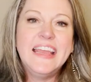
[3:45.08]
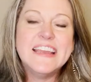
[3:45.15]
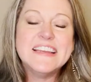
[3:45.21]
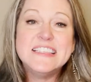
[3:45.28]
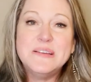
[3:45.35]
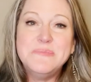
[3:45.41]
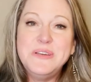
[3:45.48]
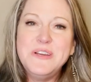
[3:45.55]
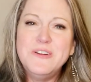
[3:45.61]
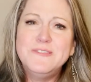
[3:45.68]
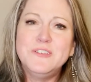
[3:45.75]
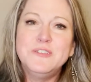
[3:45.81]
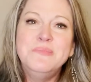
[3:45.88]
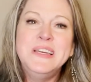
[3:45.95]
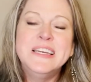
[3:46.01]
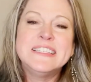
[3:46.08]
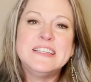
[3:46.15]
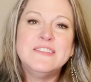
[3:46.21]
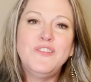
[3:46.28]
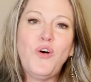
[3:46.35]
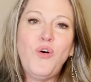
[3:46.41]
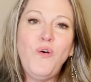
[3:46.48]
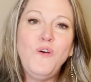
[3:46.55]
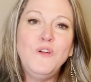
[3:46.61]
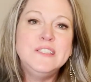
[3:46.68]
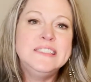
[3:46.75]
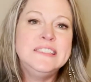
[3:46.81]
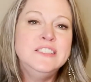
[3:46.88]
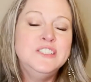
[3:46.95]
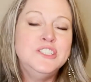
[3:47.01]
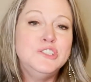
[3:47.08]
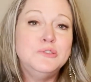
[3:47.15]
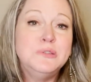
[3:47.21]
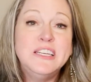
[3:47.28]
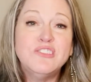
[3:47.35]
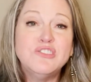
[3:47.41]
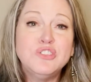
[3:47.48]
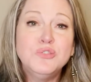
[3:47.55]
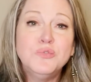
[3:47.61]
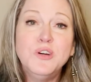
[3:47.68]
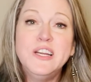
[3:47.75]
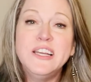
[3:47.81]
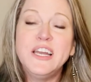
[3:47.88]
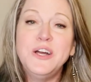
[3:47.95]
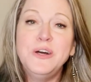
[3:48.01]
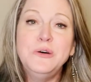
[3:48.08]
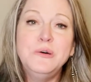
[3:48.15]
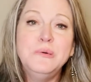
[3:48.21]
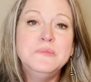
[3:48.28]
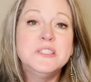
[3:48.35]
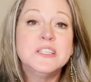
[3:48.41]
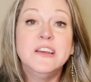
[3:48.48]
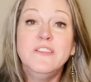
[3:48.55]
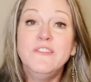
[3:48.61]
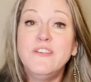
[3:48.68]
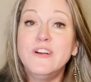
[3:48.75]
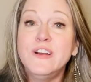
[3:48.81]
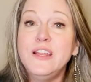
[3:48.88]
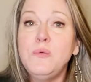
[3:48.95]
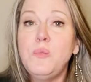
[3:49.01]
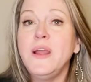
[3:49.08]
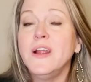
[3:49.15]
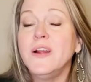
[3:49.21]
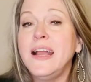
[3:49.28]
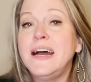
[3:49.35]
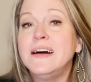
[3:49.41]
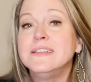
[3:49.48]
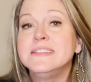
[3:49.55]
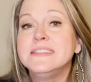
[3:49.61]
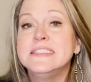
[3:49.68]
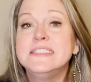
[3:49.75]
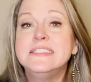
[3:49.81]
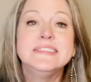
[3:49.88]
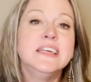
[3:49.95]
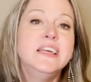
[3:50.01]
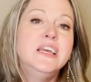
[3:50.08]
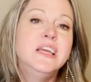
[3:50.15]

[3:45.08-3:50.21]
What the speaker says: It's a beautiful mix of old and new, historic homes, converted warehouses,